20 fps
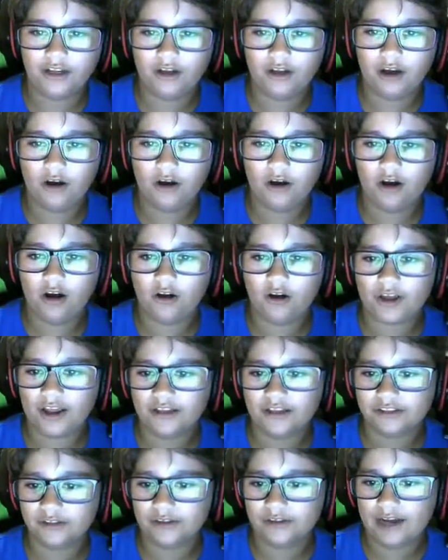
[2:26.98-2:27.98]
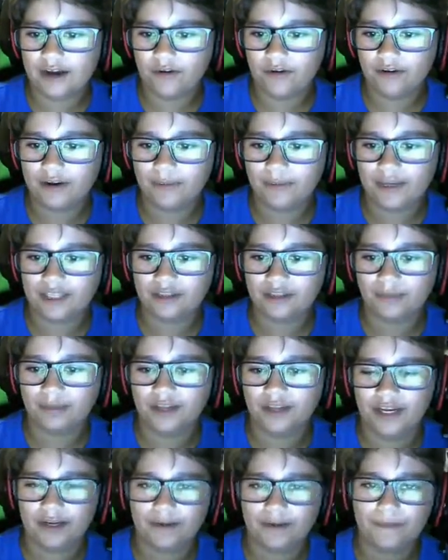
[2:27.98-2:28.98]
Oh, okay, so now, now we get the
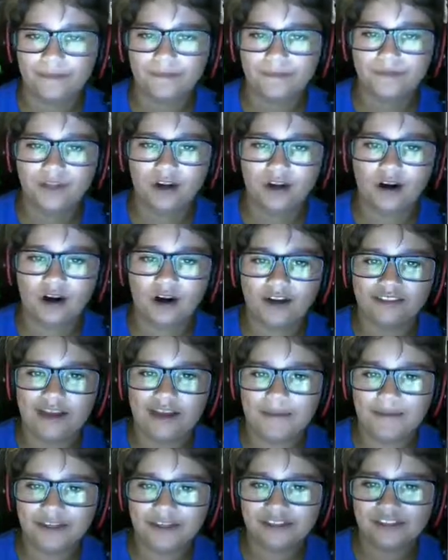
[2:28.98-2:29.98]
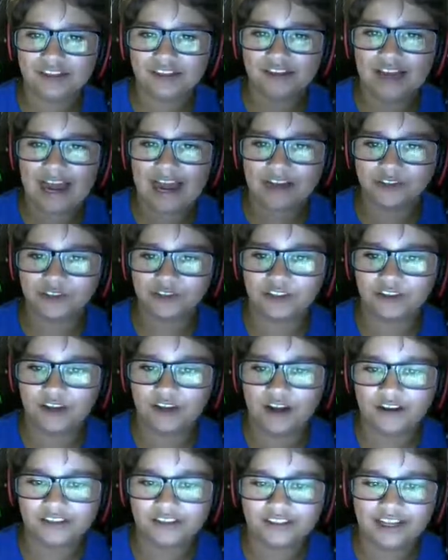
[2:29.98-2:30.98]
plank. All right, that makes actually a
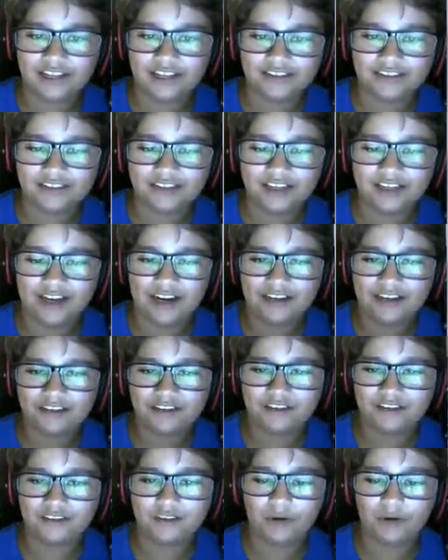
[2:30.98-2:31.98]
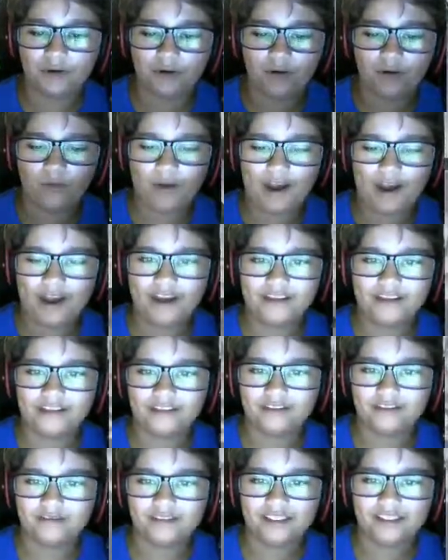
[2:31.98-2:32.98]
lot of sense, and I don't know why I
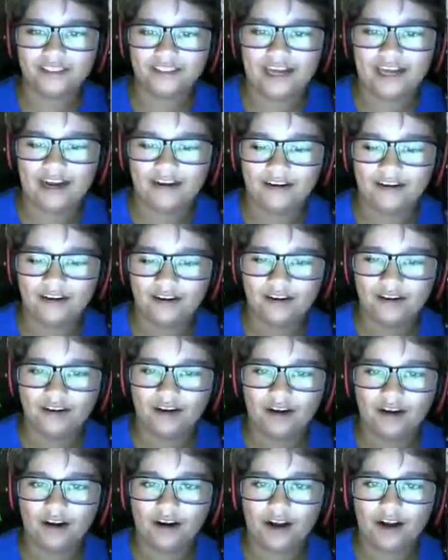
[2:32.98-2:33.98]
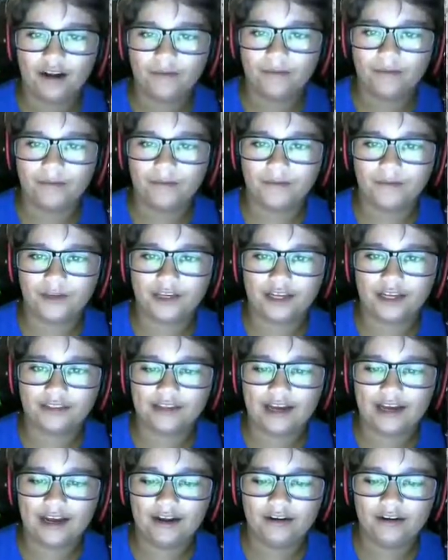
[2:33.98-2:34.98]
didn't see that. All right, we got
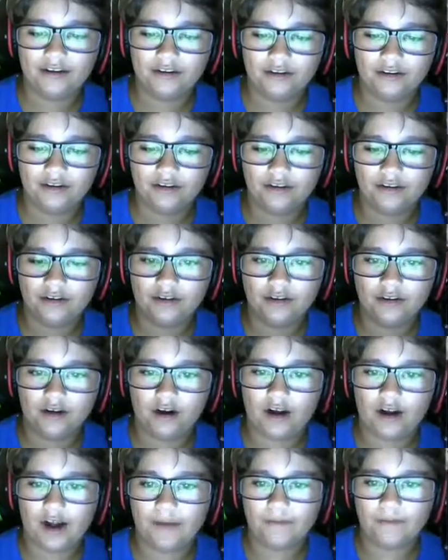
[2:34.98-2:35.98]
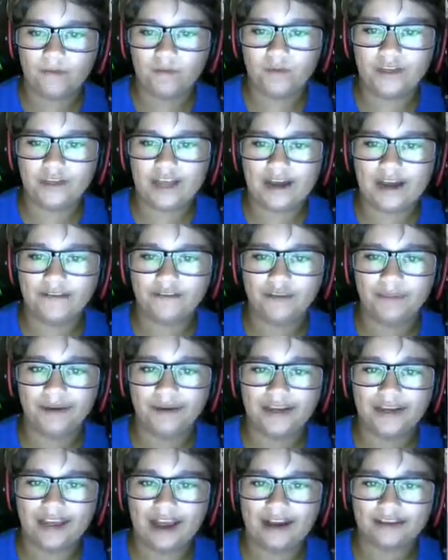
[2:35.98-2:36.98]
that. All right, we have the
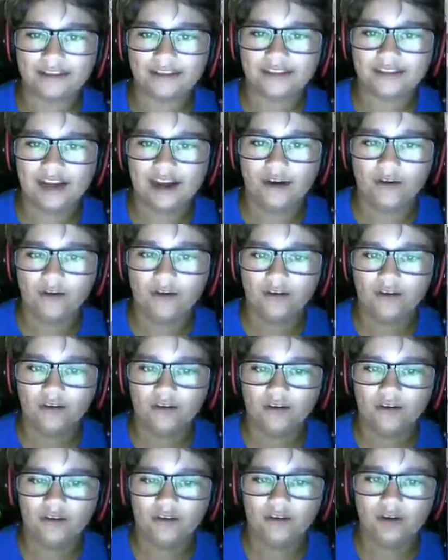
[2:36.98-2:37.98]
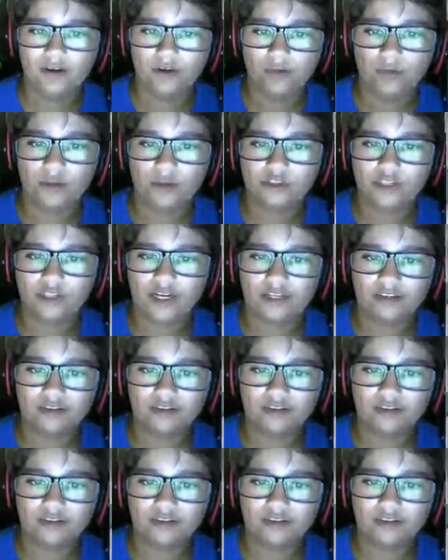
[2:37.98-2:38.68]
pickaxe now, which I